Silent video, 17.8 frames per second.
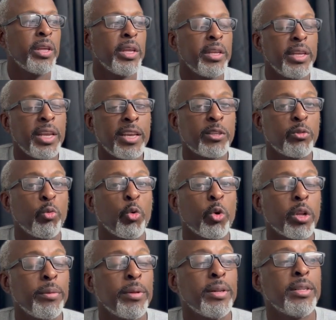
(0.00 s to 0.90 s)
Yes,
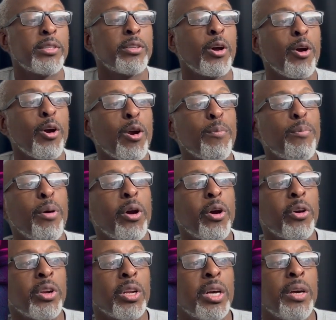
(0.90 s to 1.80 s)
watermelons are
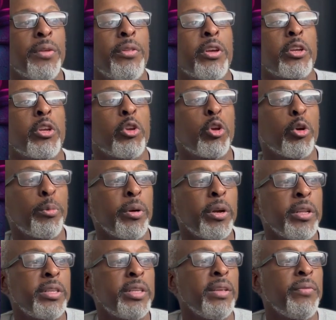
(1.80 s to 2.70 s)
part of the
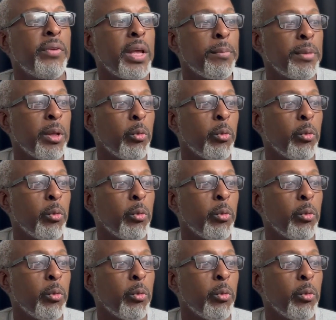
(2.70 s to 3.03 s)
cucurbitaceae family,